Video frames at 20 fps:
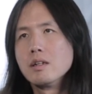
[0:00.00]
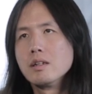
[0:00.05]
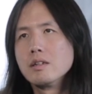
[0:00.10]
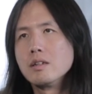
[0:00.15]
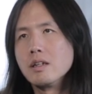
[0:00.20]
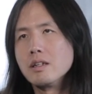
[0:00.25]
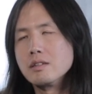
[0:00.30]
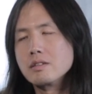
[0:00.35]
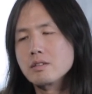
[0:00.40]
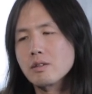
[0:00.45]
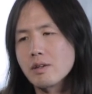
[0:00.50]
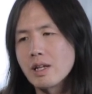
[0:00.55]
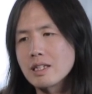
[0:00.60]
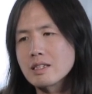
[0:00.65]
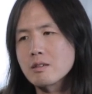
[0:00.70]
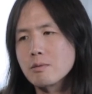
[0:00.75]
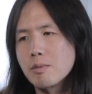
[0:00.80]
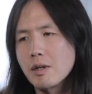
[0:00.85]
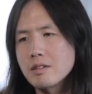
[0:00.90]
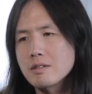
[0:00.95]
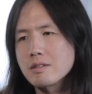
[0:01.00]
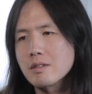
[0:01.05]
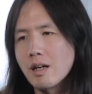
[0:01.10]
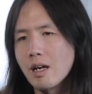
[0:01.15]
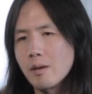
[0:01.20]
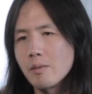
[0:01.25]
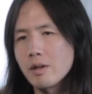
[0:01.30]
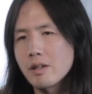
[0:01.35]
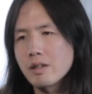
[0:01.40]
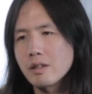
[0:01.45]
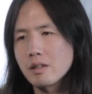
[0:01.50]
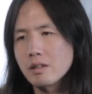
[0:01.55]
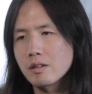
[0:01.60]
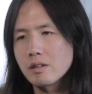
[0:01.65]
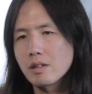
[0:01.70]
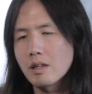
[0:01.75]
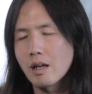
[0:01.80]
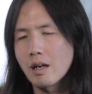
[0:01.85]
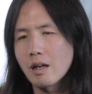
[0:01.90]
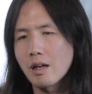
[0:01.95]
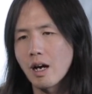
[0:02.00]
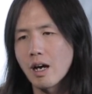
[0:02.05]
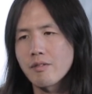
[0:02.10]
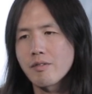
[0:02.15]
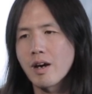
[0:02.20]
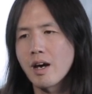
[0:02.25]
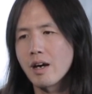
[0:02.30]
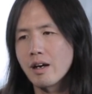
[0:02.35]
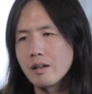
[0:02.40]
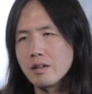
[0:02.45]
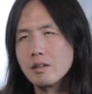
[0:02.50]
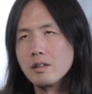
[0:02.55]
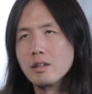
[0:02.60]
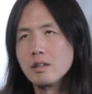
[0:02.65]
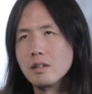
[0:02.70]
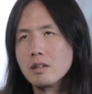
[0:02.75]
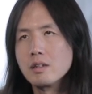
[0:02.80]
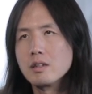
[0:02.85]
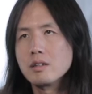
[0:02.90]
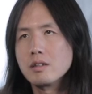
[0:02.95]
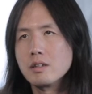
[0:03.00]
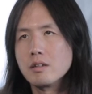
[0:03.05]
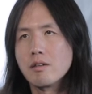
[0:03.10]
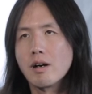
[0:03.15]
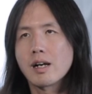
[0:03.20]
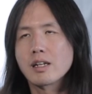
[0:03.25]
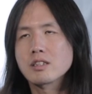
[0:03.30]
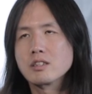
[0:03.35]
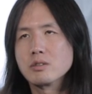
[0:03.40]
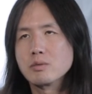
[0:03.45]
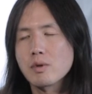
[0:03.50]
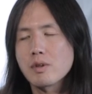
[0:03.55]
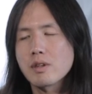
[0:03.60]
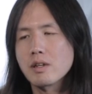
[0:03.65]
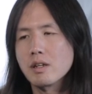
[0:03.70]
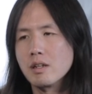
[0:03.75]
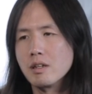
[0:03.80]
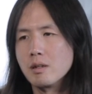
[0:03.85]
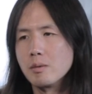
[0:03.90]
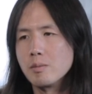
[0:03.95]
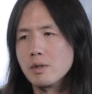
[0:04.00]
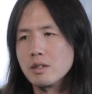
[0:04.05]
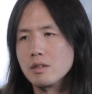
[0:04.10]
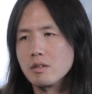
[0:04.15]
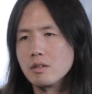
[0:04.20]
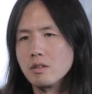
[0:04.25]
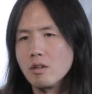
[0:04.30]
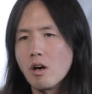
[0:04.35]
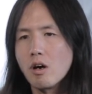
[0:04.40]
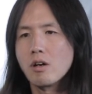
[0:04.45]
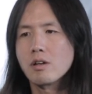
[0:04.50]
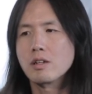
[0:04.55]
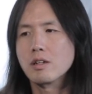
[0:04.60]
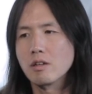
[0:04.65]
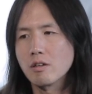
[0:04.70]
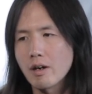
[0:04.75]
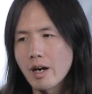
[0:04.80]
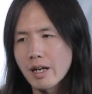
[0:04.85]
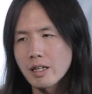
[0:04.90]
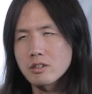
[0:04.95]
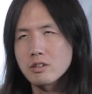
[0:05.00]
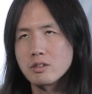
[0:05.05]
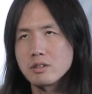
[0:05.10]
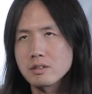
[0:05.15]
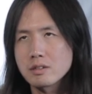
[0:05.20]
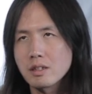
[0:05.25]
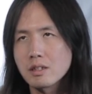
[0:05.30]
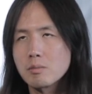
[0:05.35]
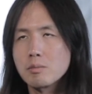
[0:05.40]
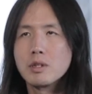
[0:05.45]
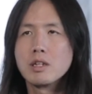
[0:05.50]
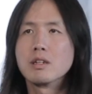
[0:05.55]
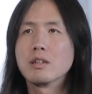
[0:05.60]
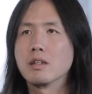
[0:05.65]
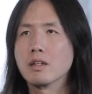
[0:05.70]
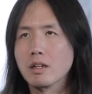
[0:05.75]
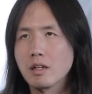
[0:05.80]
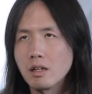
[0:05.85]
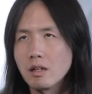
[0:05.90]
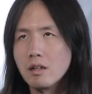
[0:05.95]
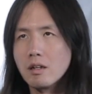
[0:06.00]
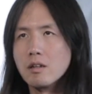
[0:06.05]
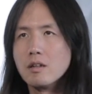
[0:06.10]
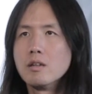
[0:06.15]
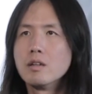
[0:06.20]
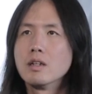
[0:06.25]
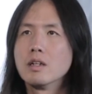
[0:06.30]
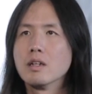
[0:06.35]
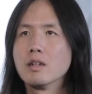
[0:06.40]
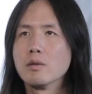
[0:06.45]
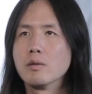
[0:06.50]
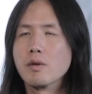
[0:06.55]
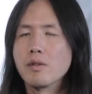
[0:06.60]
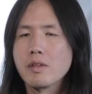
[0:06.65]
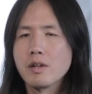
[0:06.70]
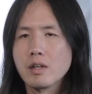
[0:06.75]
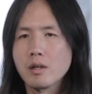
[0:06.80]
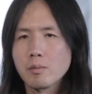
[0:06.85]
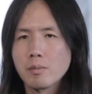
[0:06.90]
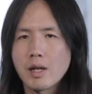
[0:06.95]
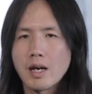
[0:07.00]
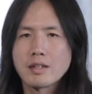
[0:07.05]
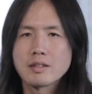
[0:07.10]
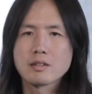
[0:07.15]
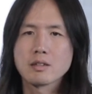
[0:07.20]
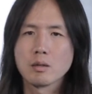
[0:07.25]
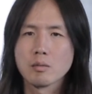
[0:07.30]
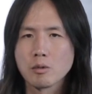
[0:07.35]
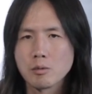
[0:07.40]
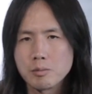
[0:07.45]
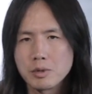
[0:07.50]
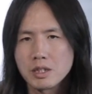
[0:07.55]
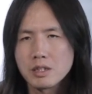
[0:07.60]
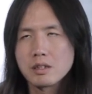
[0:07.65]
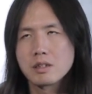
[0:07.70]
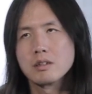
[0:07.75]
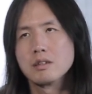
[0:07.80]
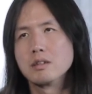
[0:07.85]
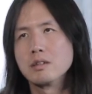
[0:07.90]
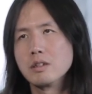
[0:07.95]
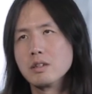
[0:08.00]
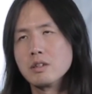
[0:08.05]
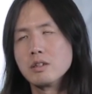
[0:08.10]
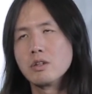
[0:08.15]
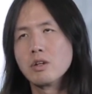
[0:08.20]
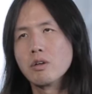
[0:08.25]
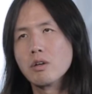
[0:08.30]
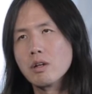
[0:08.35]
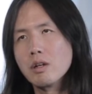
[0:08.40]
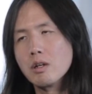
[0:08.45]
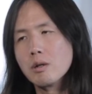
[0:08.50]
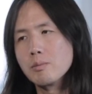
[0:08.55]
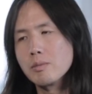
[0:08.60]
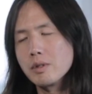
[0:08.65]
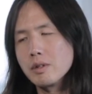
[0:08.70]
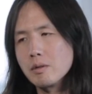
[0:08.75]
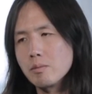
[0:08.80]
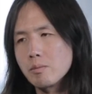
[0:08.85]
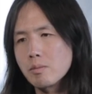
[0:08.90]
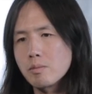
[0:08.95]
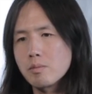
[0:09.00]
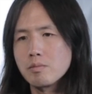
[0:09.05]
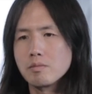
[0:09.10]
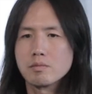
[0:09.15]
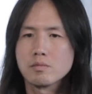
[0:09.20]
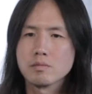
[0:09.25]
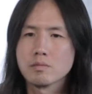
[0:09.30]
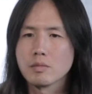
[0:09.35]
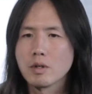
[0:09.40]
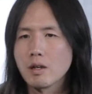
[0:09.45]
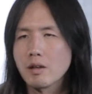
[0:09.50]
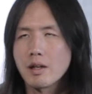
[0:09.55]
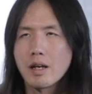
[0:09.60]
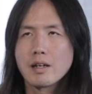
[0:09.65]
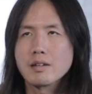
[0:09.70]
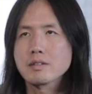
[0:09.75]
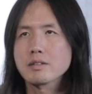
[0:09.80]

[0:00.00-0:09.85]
And so that's the best time I think that I've had interactions with him, and long interactions like being here with him last summer, being in Europe and then all that.